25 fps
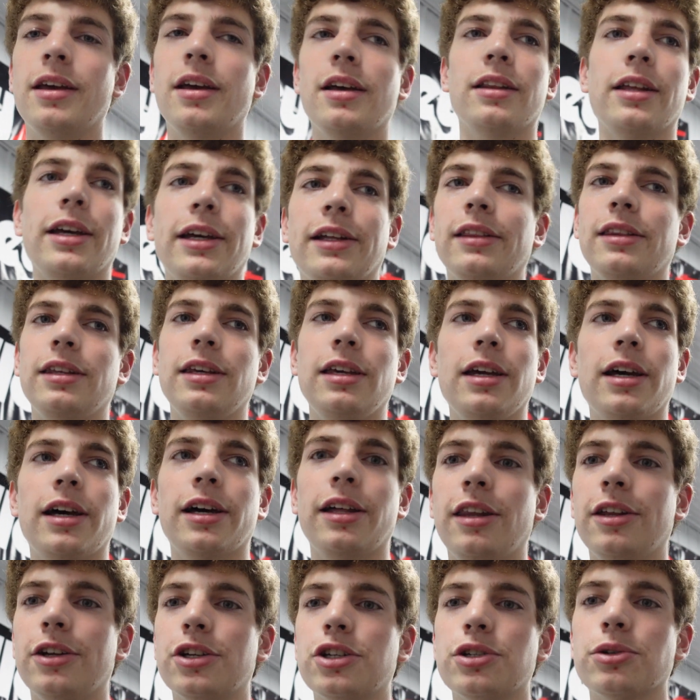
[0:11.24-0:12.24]
like
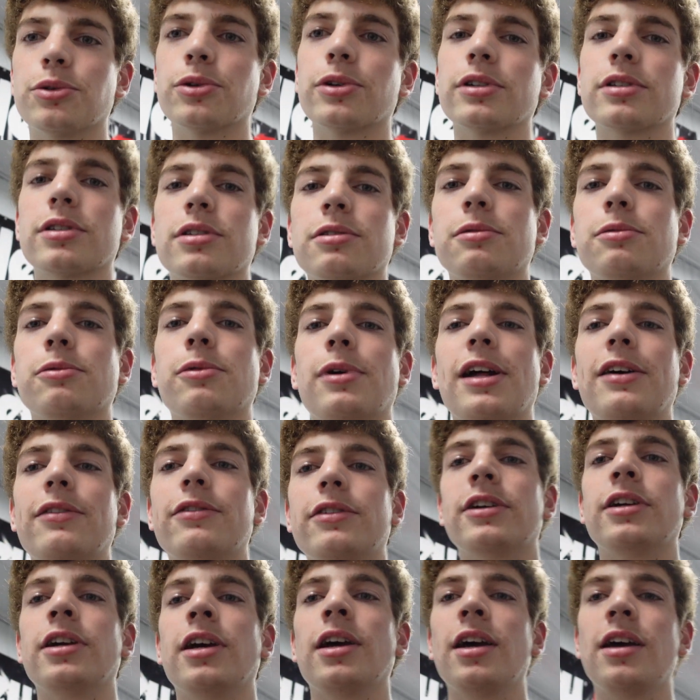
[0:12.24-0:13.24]
the shorts or
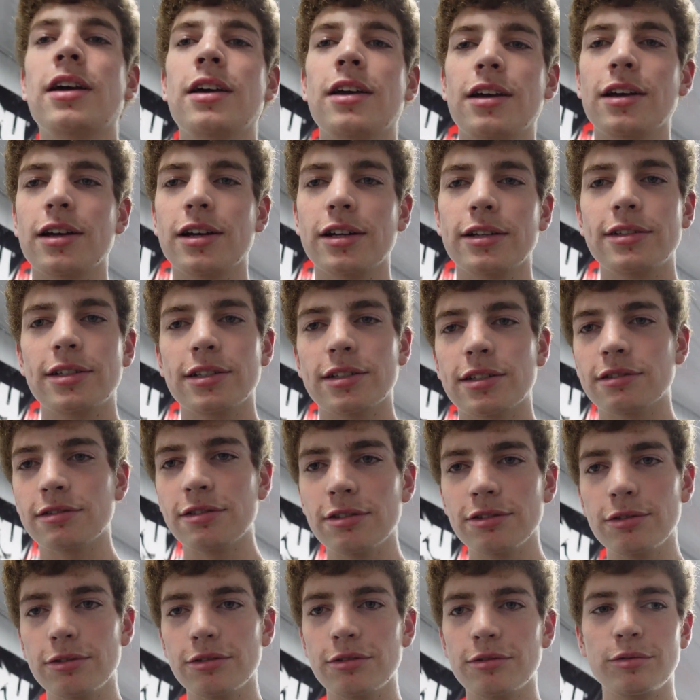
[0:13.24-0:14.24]
whatever, just
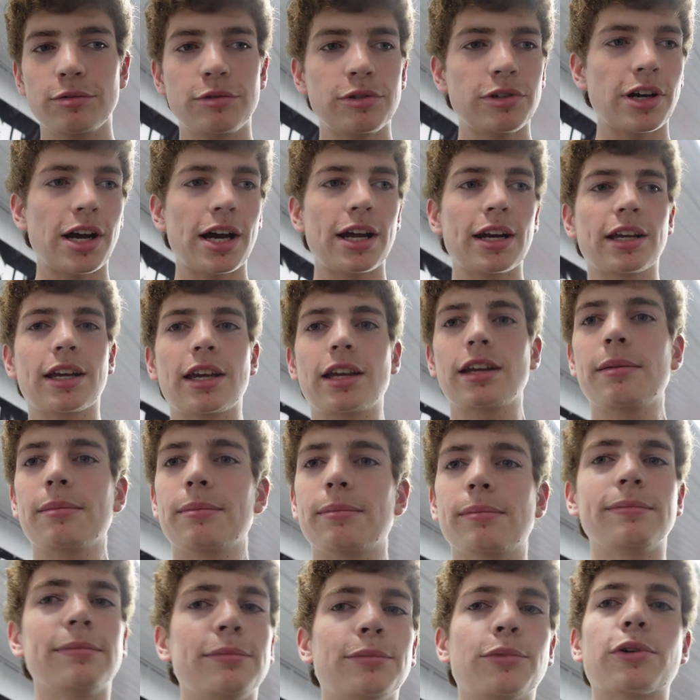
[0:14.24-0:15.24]
to try to
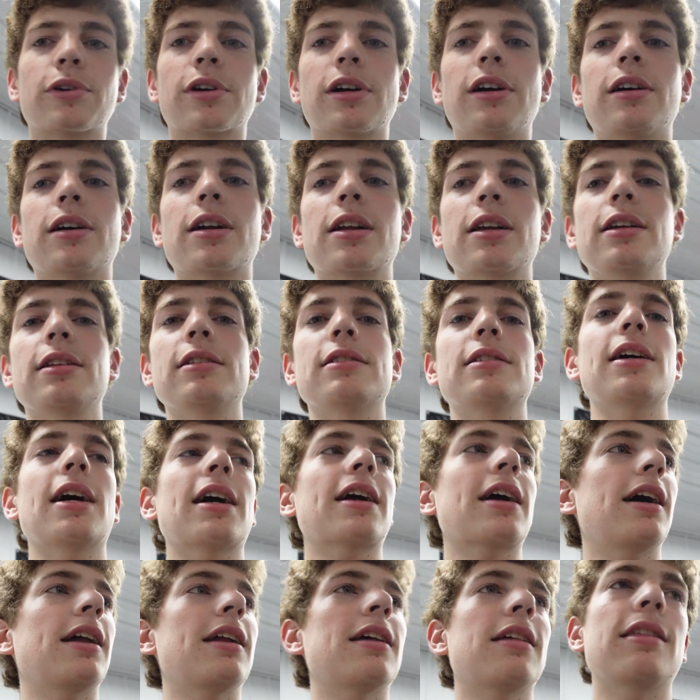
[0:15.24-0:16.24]
get more audience, that
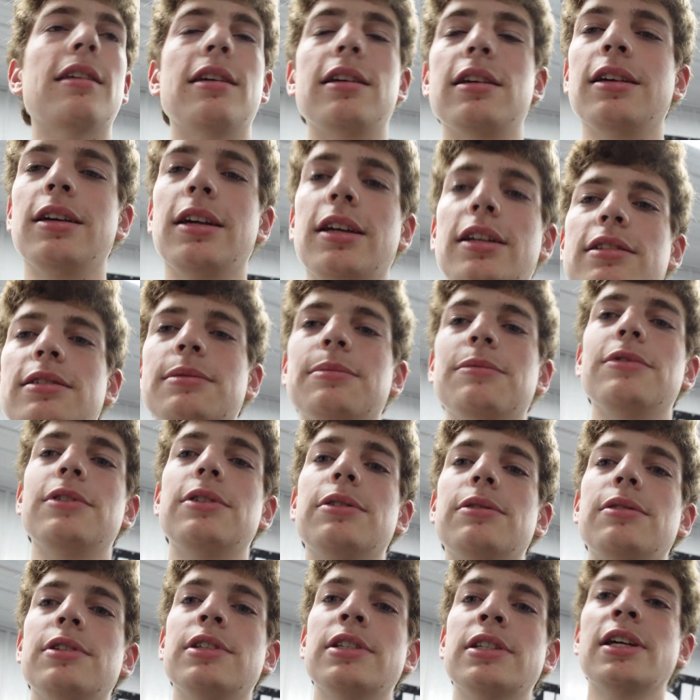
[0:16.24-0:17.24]
kind of thing, get some
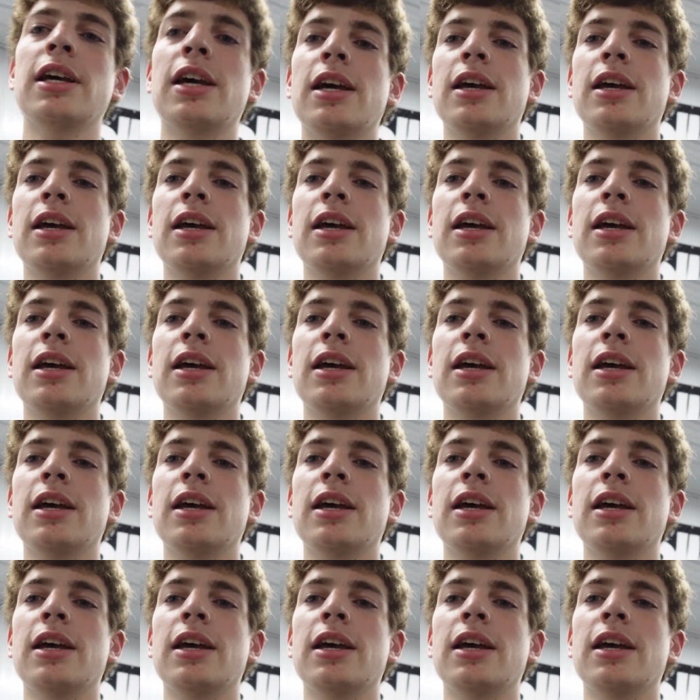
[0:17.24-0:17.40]
views.